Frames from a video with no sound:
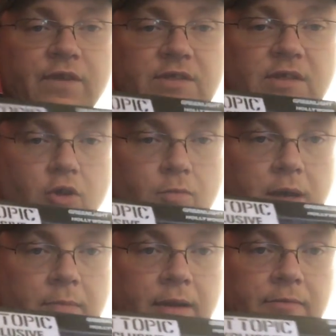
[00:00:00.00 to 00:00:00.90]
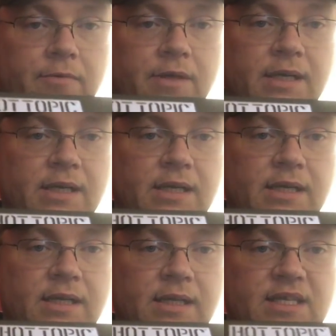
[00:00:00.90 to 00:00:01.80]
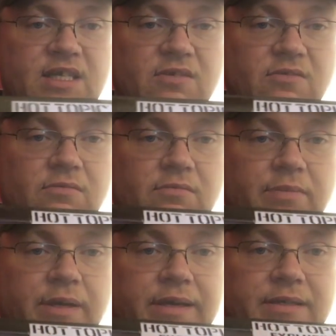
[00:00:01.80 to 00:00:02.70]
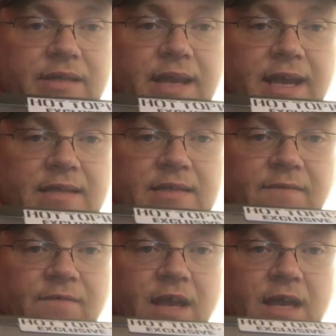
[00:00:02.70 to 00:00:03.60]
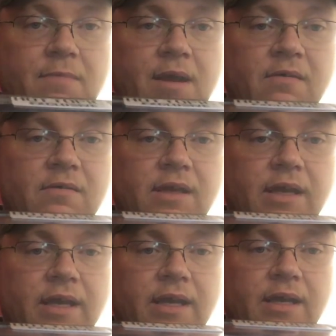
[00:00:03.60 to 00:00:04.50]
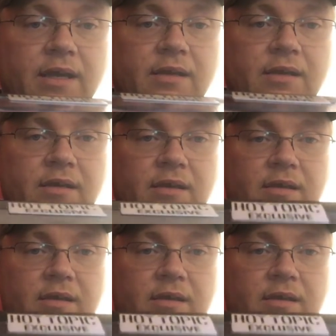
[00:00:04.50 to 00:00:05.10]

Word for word: fixing to go bye-bye really soon because today stuff came out and